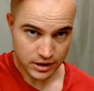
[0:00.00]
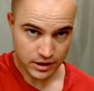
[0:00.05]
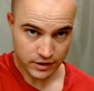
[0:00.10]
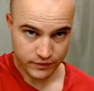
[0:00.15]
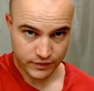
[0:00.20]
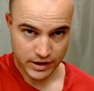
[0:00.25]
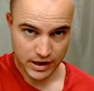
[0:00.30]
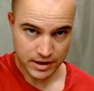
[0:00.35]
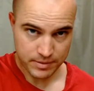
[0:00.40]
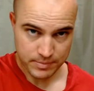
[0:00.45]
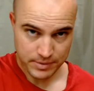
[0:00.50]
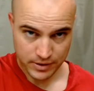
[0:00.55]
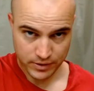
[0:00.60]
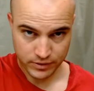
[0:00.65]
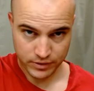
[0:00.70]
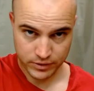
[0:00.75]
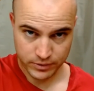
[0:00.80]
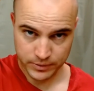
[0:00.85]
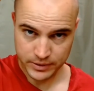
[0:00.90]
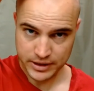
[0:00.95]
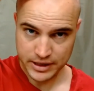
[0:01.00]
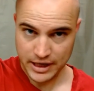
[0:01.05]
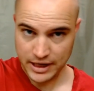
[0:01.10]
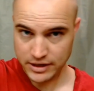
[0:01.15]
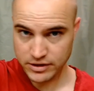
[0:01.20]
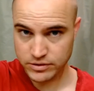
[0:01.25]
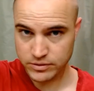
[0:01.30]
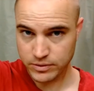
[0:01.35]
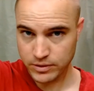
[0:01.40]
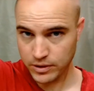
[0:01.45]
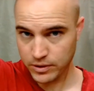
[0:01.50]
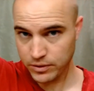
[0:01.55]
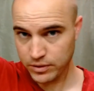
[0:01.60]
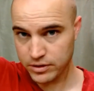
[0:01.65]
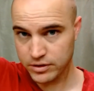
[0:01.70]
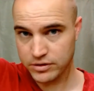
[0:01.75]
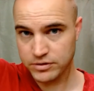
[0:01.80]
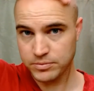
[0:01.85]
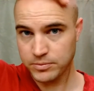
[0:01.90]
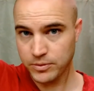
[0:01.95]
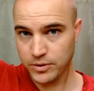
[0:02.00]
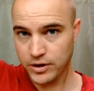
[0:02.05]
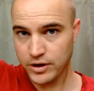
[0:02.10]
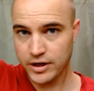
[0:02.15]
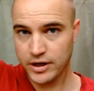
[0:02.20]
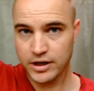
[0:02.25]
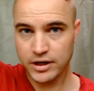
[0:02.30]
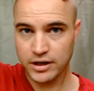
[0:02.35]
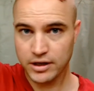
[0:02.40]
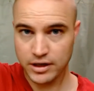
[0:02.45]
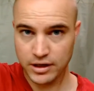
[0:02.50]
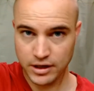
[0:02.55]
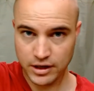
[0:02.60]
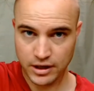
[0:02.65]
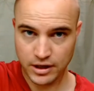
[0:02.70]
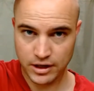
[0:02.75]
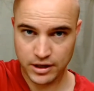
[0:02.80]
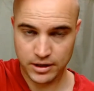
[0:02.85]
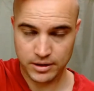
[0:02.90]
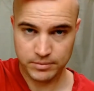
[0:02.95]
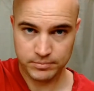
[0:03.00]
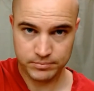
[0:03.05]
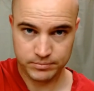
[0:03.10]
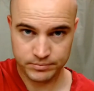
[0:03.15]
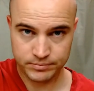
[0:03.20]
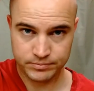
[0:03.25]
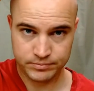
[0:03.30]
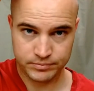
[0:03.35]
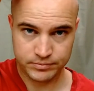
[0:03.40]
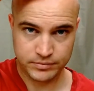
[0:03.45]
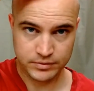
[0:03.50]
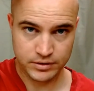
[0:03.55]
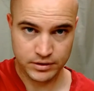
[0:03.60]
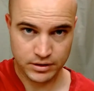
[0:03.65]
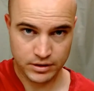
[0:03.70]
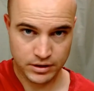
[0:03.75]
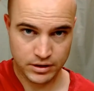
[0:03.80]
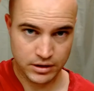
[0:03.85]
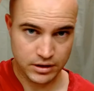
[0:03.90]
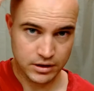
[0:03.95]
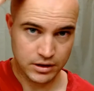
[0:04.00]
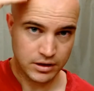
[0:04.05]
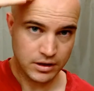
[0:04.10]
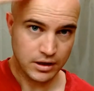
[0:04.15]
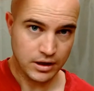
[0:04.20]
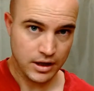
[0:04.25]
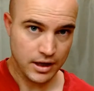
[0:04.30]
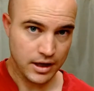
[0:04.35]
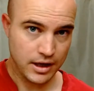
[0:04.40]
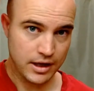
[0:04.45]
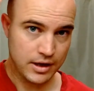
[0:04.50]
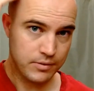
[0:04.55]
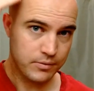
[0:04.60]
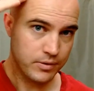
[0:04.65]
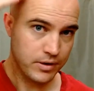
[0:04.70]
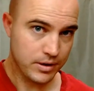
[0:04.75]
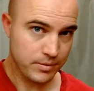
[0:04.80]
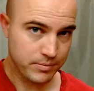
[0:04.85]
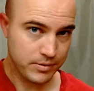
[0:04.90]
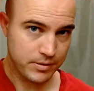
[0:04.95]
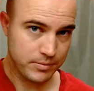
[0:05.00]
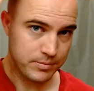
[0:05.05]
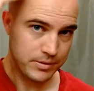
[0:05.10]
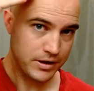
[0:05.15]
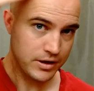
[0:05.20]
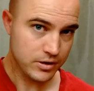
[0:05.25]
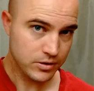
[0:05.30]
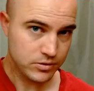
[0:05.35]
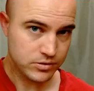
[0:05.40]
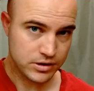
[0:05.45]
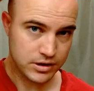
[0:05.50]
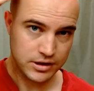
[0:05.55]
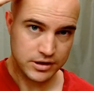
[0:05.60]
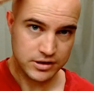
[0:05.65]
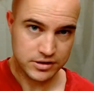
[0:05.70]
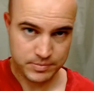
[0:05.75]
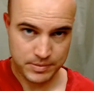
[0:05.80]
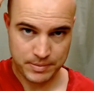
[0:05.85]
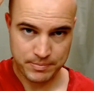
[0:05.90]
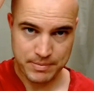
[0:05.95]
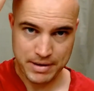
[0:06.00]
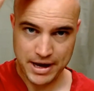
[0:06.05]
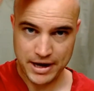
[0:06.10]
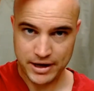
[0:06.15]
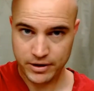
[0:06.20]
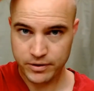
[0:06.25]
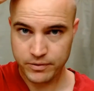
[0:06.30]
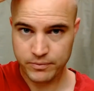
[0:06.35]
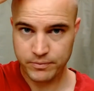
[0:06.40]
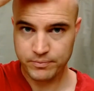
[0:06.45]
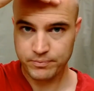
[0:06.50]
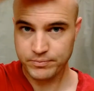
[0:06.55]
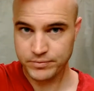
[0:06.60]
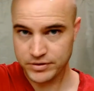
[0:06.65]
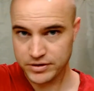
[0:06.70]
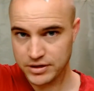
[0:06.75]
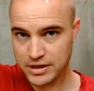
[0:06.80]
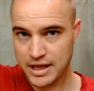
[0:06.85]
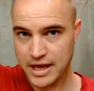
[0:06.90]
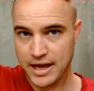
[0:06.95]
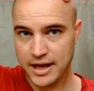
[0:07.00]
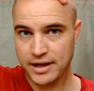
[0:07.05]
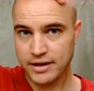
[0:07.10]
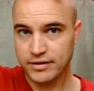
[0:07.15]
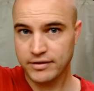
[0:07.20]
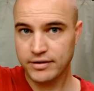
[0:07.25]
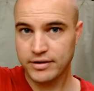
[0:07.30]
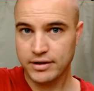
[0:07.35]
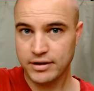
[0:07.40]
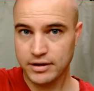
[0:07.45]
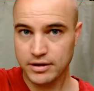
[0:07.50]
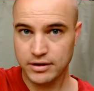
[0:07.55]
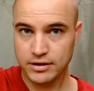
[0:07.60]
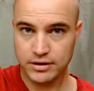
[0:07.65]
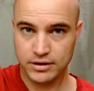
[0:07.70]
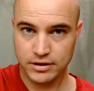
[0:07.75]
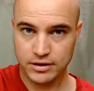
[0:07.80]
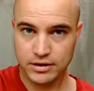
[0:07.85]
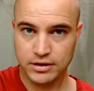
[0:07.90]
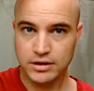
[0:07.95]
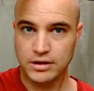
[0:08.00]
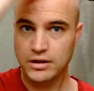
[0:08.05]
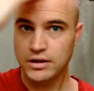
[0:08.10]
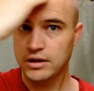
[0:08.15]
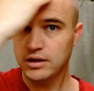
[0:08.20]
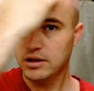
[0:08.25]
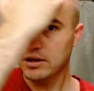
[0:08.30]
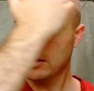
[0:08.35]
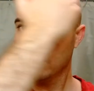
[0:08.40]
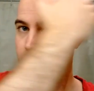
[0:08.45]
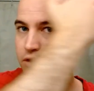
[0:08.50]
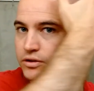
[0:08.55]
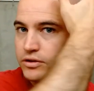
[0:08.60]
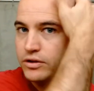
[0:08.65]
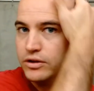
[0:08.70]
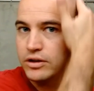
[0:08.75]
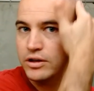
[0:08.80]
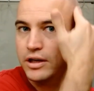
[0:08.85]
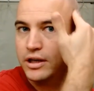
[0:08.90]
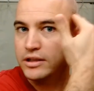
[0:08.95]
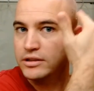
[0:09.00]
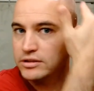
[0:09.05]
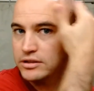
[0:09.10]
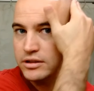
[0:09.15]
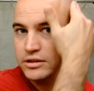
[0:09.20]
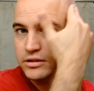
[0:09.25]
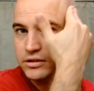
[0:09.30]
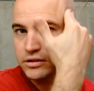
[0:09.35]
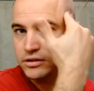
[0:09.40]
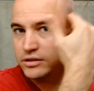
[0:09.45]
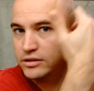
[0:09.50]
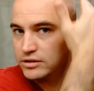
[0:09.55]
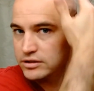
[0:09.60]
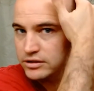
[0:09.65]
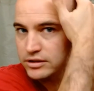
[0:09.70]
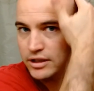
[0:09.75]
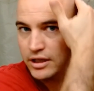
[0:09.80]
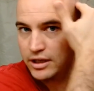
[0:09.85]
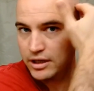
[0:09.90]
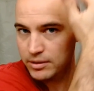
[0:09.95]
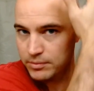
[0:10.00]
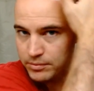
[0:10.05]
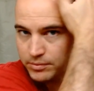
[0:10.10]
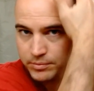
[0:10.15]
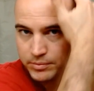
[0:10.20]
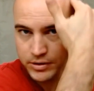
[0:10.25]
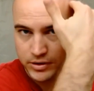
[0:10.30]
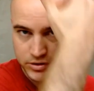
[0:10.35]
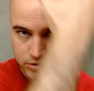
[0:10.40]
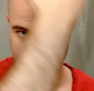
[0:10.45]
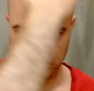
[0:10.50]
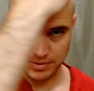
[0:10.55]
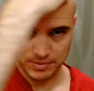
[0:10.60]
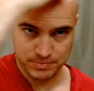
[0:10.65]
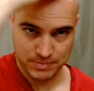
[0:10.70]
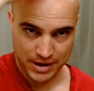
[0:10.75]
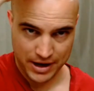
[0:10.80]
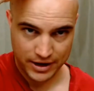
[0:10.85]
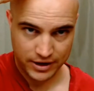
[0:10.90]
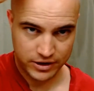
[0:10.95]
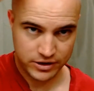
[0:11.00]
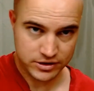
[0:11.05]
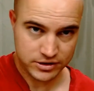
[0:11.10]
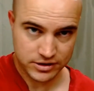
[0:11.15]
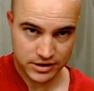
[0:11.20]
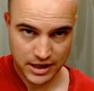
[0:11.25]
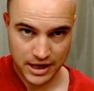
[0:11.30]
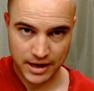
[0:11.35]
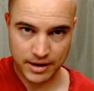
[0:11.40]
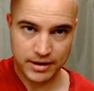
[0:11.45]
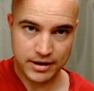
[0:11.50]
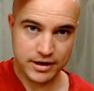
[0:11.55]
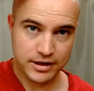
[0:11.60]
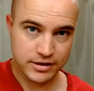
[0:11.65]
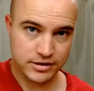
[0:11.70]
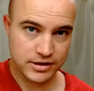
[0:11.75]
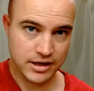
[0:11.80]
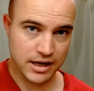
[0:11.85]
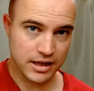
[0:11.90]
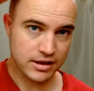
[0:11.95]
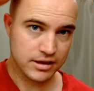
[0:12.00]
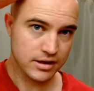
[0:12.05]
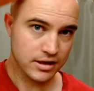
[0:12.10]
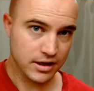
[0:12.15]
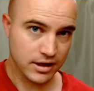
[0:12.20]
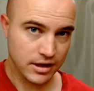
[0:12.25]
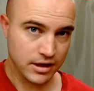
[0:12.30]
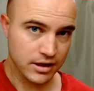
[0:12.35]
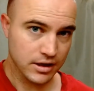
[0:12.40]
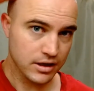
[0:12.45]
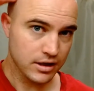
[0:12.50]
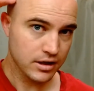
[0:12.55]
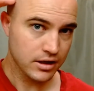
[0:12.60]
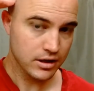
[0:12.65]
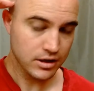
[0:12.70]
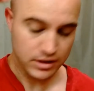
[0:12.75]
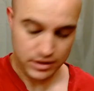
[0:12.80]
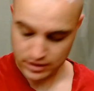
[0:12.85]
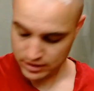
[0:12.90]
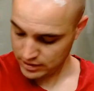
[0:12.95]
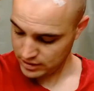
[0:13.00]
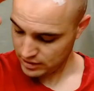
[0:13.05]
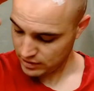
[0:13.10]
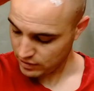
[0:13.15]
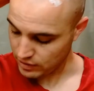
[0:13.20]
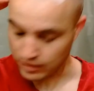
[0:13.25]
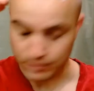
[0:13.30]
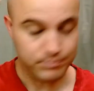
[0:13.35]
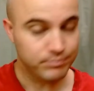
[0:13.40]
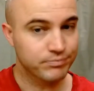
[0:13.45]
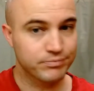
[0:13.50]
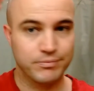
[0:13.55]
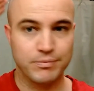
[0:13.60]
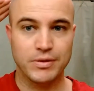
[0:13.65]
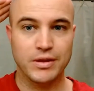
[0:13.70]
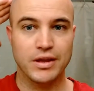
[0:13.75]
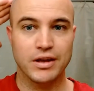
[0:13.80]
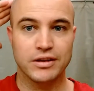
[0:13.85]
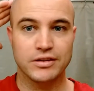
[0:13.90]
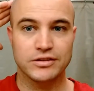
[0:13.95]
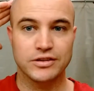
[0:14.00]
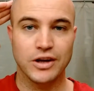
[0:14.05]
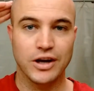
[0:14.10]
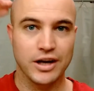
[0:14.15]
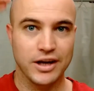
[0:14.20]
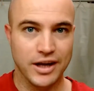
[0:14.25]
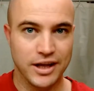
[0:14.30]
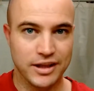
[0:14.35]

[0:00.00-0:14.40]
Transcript: I've got about three days growth this morning. Um, and what I'm going to be using is my Maggard slant. I'll show you guys this in just a sec. I'm going to be using my Maggard slant and it's got the, or er, sorry,